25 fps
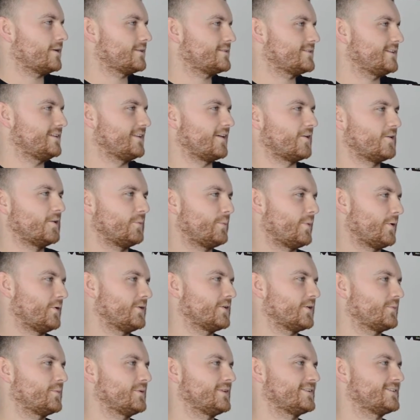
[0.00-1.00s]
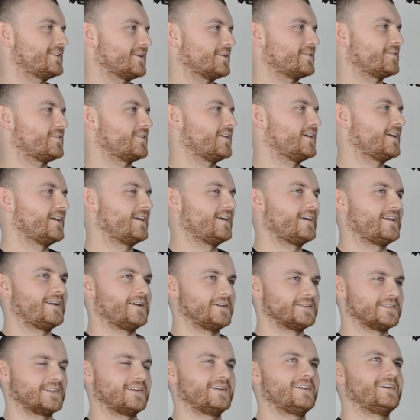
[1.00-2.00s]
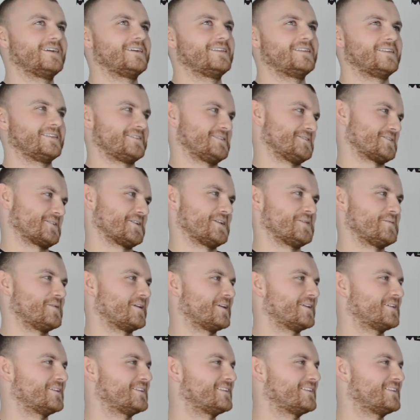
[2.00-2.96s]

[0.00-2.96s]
I'd seen like the build up and stuff. Yeah, yeah. And I was like, this is gonna be good.